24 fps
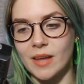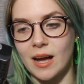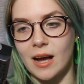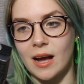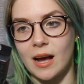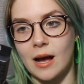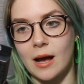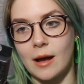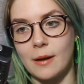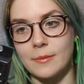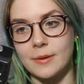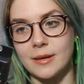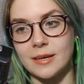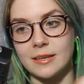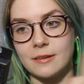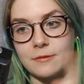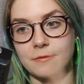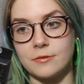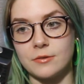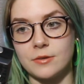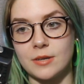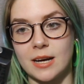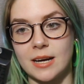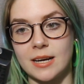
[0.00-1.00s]
Um, and
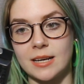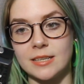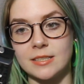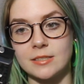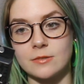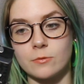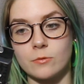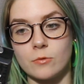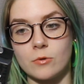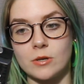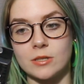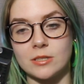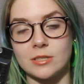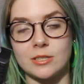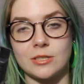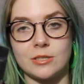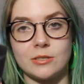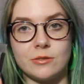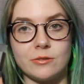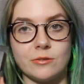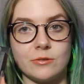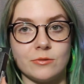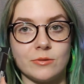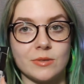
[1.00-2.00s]
if you guys want
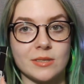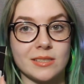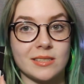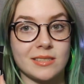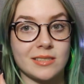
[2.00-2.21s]
to